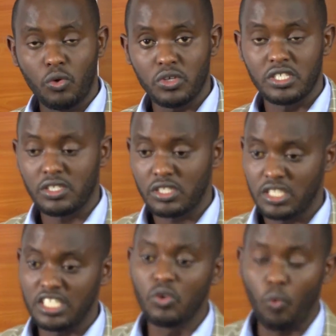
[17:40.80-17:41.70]

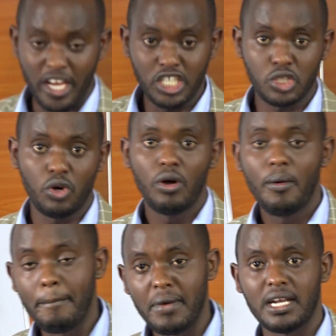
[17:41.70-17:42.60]

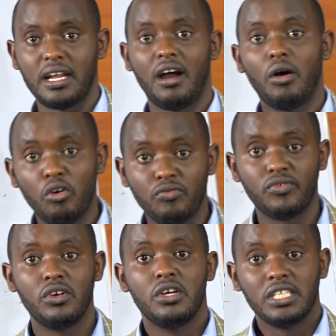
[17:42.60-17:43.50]
sequential manner of
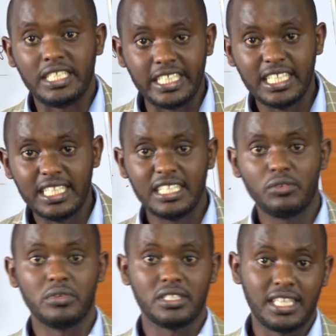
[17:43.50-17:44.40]

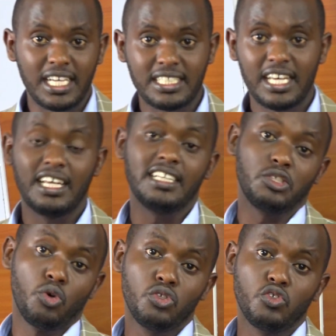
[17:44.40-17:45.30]
dealing with data that
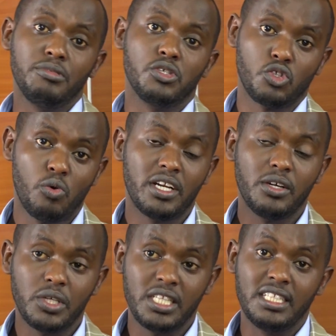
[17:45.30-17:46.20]
is going to be stored
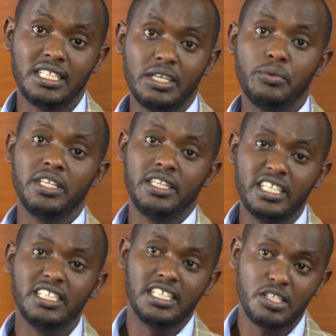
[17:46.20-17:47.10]

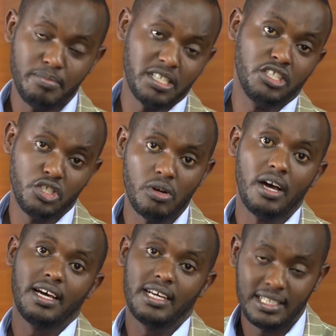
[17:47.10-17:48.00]
within these
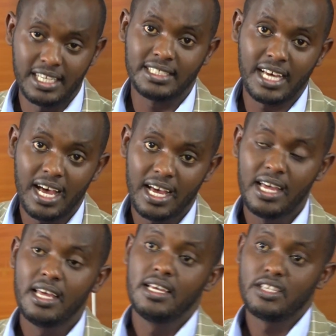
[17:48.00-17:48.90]
particular data
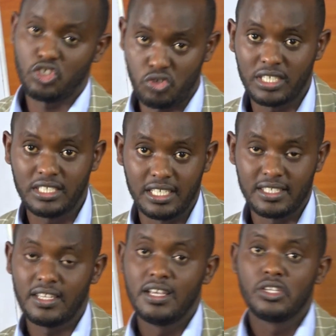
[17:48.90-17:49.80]

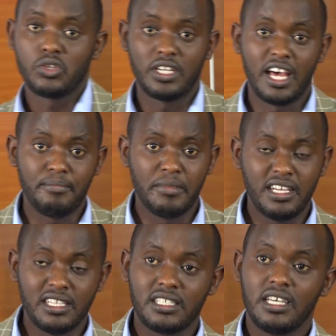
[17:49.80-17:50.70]
structures. So that
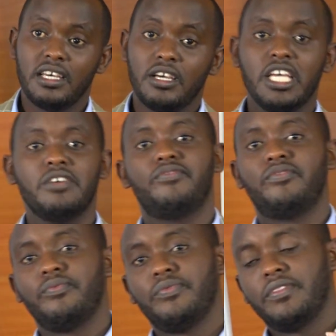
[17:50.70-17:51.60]
means
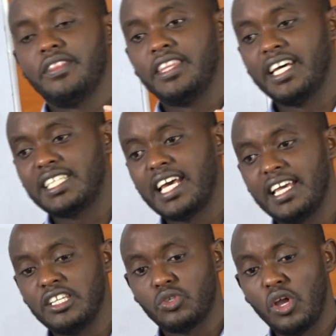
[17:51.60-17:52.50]
if
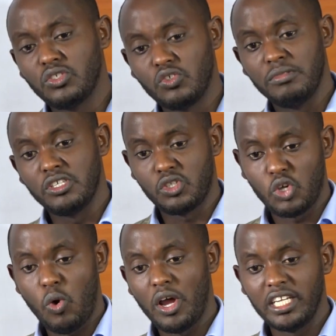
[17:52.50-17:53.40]
data is going to be
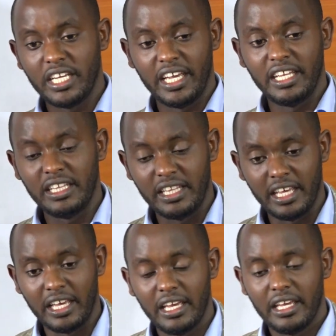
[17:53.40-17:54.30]
stored in
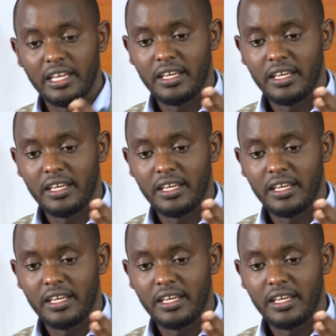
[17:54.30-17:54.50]
the